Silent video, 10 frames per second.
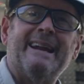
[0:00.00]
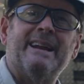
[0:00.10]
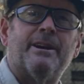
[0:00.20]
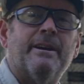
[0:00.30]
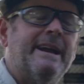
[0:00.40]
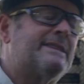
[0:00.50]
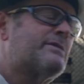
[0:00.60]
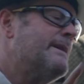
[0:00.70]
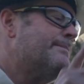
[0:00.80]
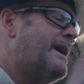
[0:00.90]
of here. In
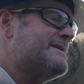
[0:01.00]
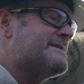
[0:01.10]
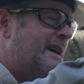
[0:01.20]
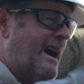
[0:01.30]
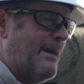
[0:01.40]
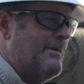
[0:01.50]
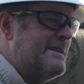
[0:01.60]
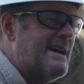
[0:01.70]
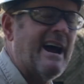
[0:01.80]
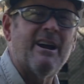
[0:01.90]
three months, I'm
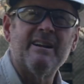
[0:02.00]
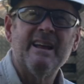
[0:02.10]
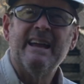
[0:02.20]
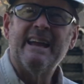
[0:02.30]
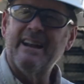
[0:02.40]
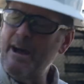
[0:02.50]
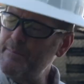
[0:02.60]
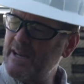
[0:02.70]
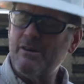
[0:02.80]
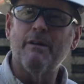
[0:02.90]
retired and I'm
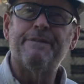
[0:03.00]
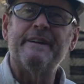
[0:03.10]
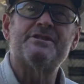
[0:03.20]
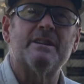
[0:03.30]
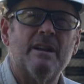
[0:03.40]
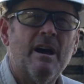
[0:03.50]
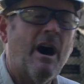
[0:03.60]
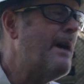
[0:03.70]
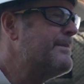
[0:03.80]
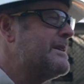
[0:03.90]
going to go fishing.
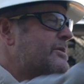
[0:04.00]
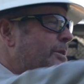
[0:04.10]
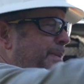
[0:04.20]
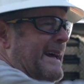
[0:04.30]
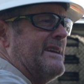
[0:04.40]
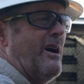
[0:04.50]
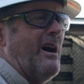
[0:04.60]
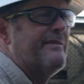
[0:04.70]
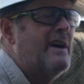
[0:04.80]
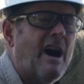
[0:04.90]
I'm going to go play
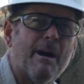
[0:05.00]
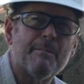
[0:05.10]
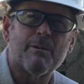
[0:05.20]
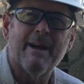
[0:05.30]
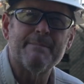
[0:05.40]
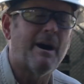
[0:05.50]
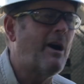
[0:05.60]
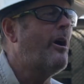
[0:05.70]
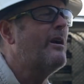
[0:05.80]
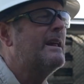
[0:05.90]
golf. I'm going to ride my
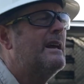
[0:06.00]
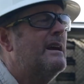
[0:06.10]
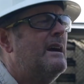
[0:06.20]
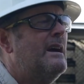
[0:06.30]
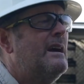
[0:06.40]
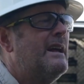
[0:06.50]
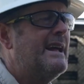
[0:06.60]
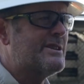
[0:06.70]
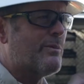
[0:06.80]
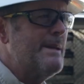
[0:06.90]
Harley.
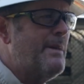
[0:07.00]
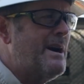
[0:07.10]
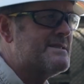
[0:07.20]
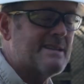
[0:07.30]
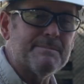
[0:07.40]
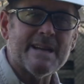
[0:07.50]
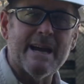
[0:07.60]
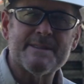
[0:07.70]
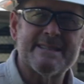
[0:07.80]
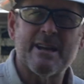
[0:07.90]
In three months,
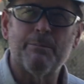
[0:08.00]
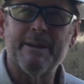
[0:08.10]
sometimes they tell